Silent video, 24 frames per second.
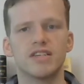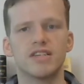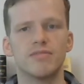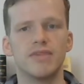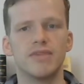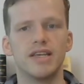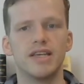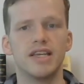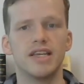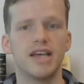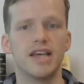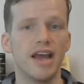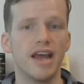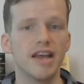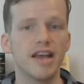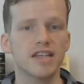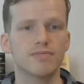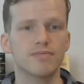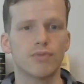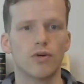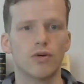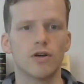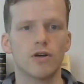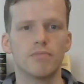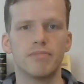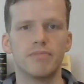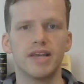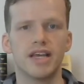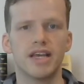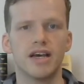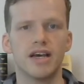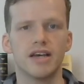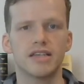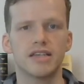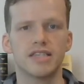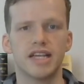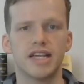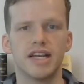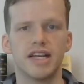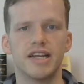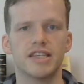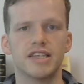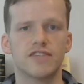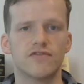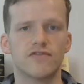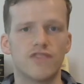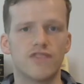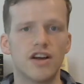to be an export because it
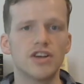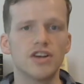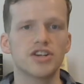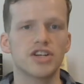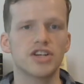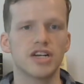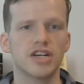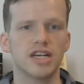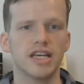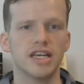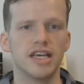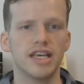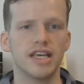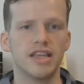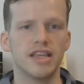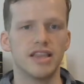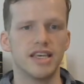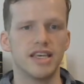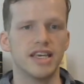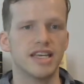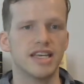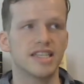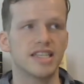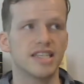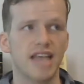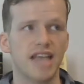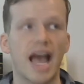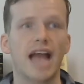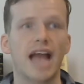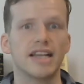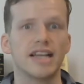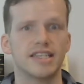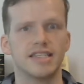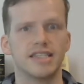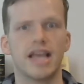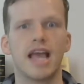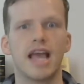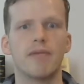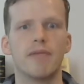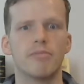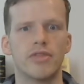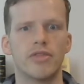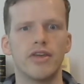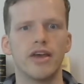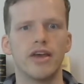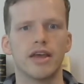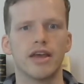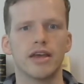is functionally the exact same
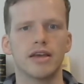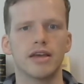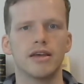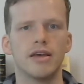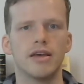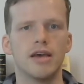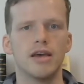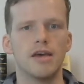thing.